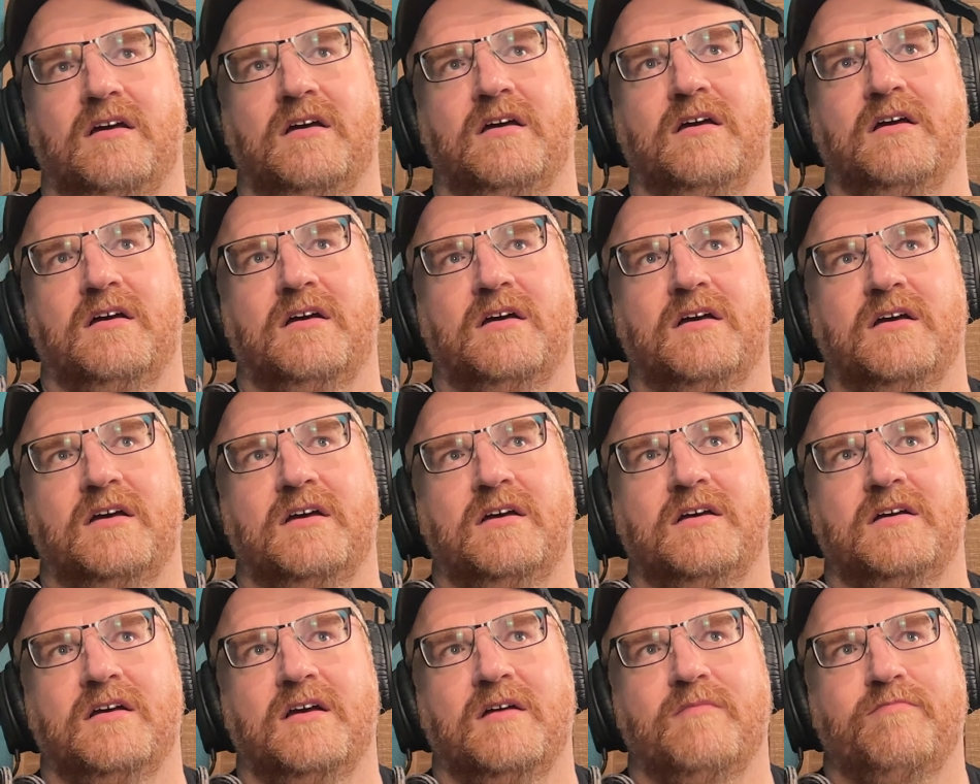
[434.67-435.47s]

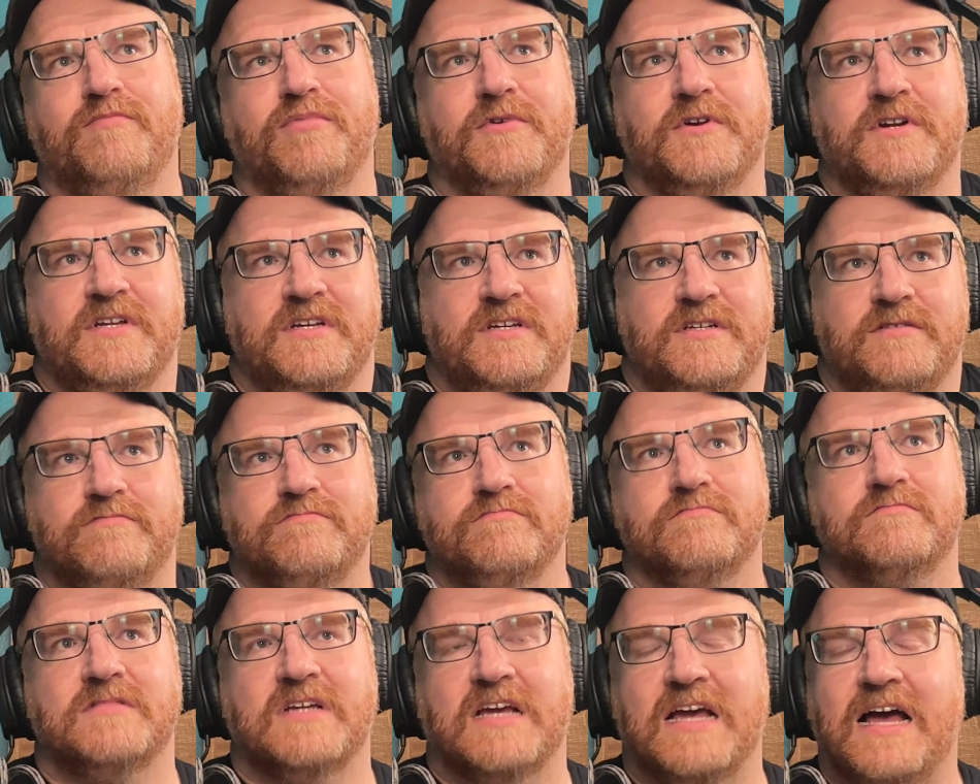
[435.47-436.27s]
a pretty
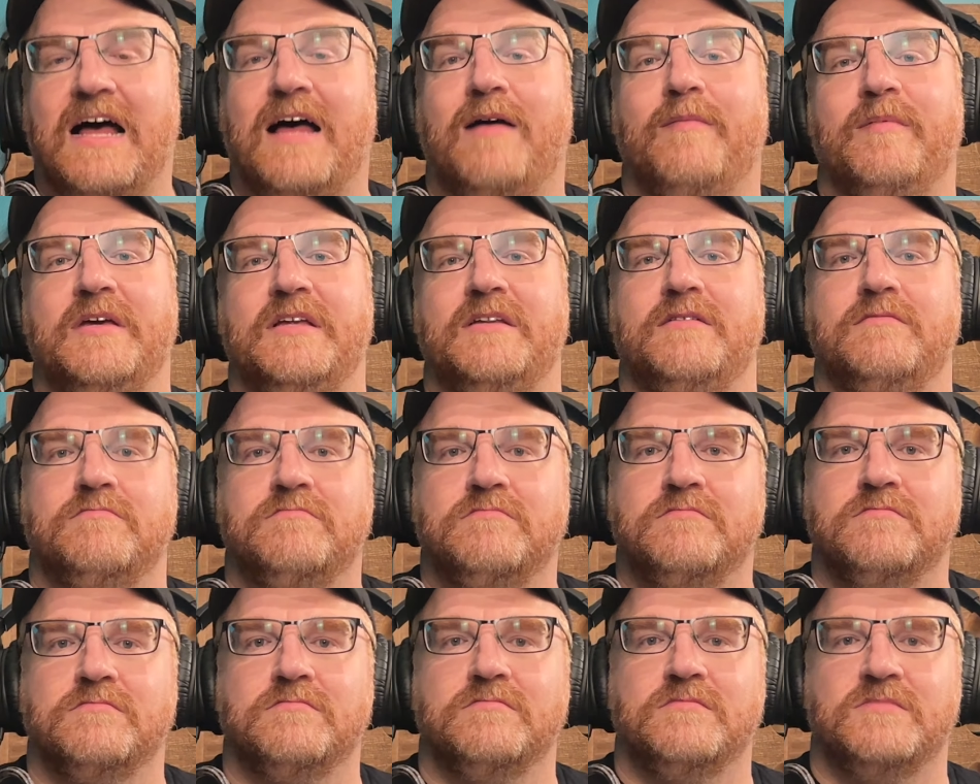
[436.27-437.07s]
common
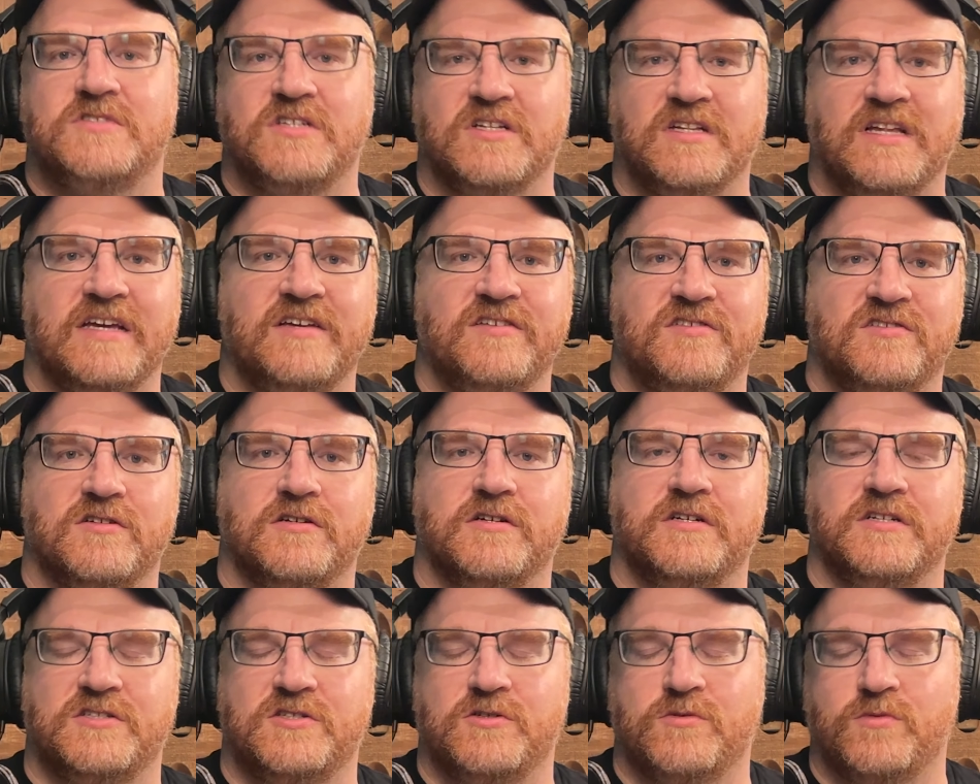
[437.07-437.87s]
delay
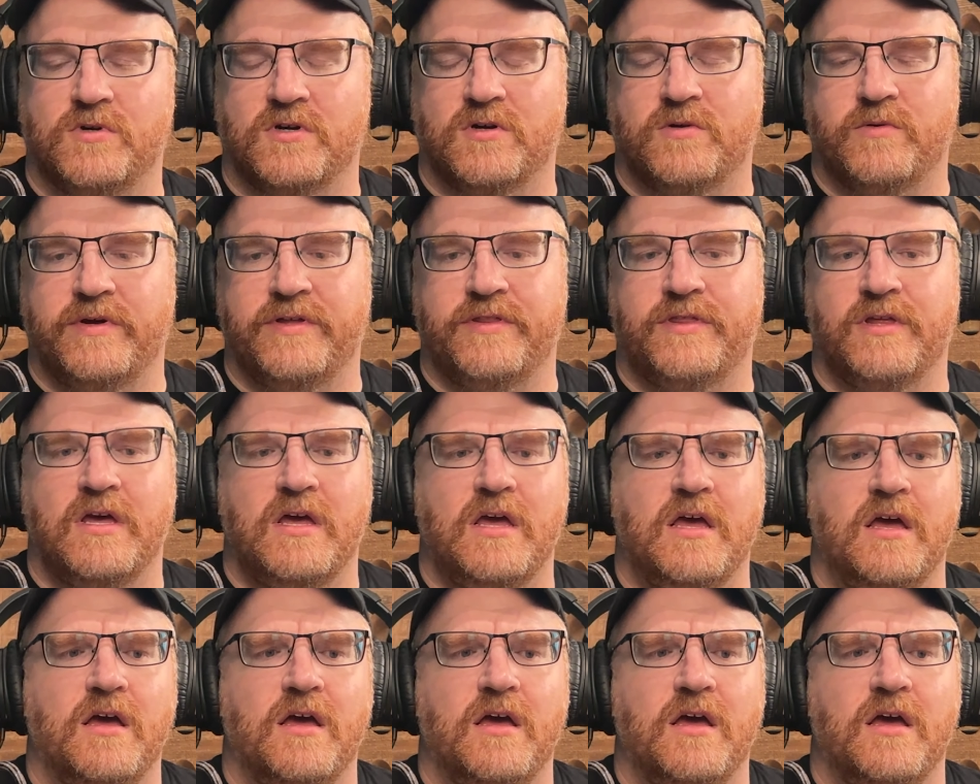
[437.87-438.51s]
circuit to work with.